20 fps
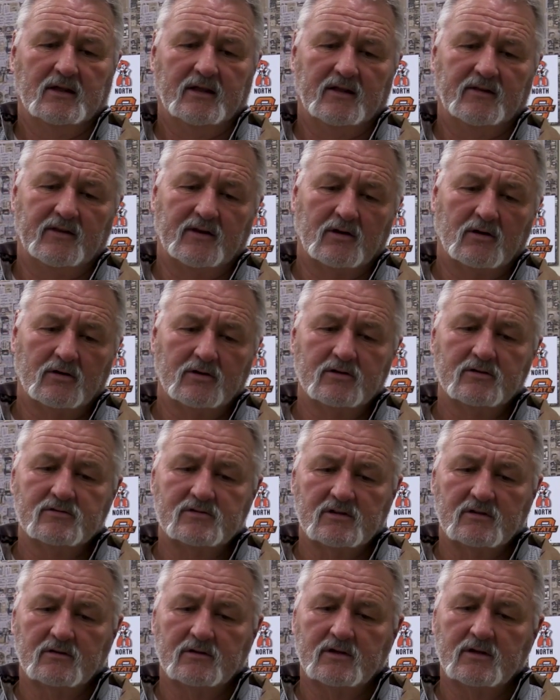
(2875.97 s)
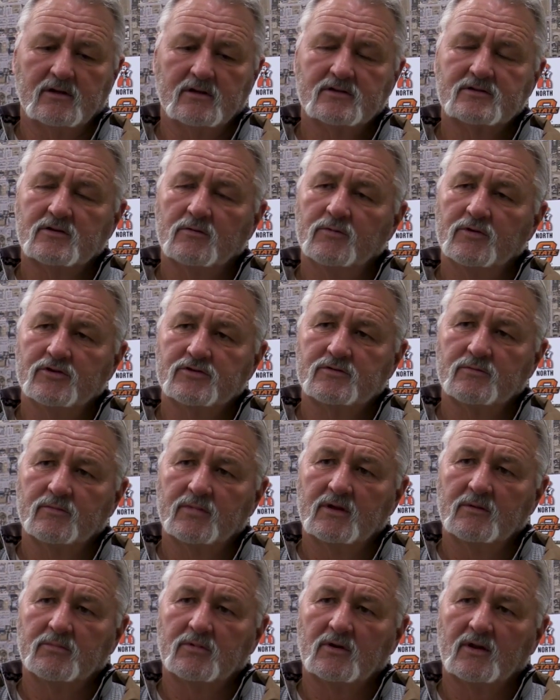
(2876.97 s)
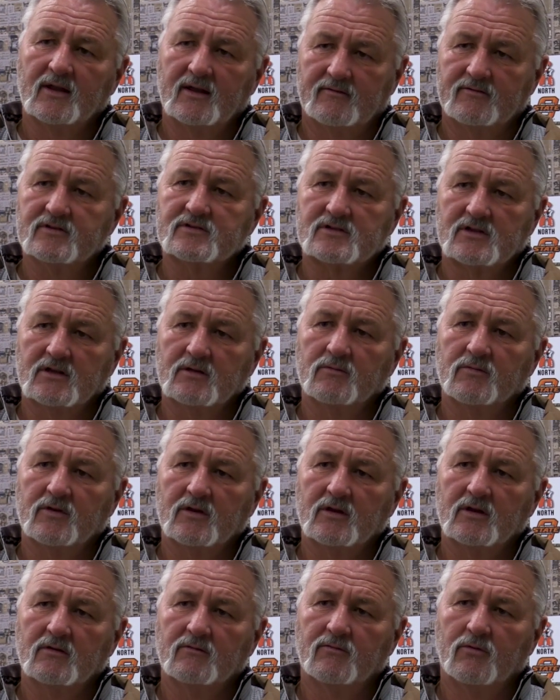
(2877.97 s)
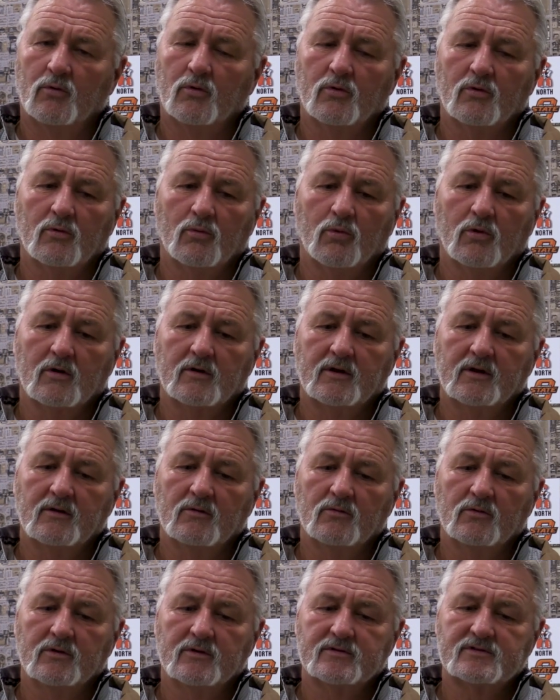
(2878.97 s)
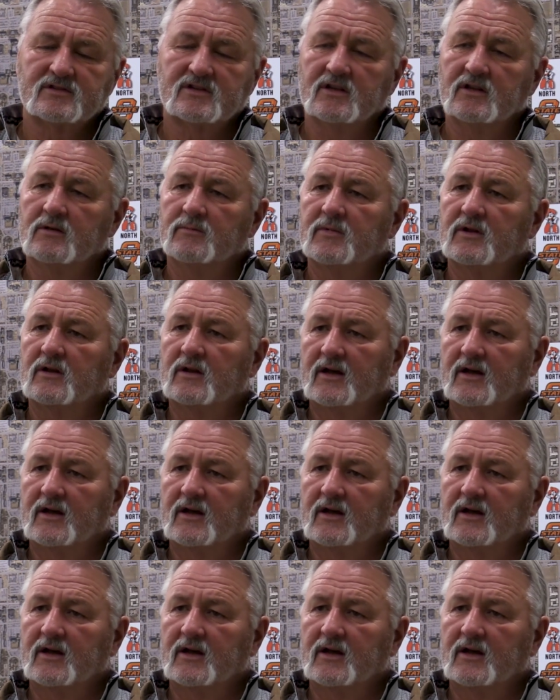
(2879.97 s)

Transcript: And then our utility distribution people have the same thing for working with steam and